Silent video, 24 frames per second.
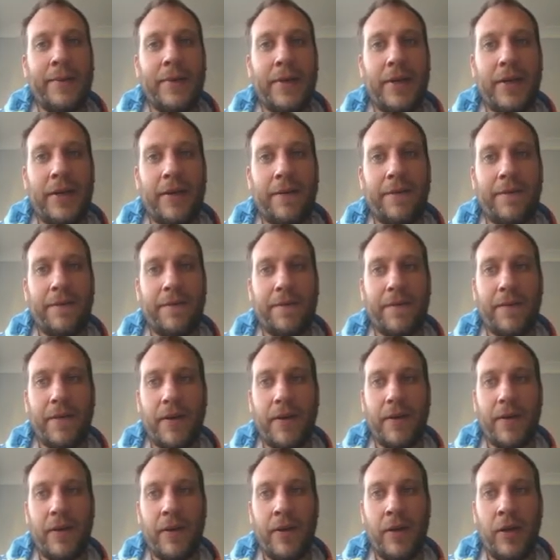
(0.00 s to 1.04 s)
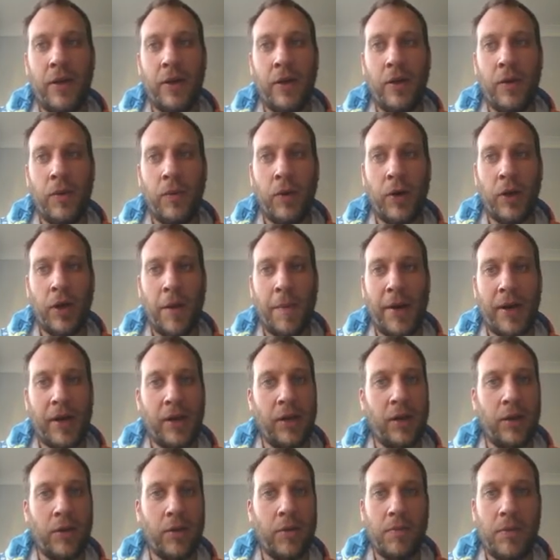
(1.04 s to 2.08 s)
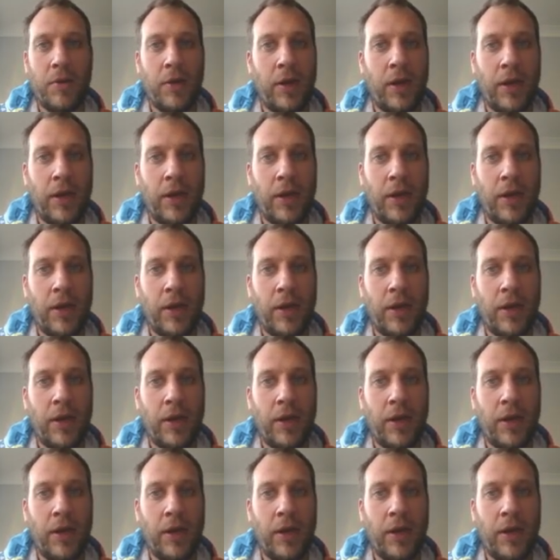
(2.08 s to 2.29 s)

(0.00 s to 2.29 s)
If you want to go back and do them, you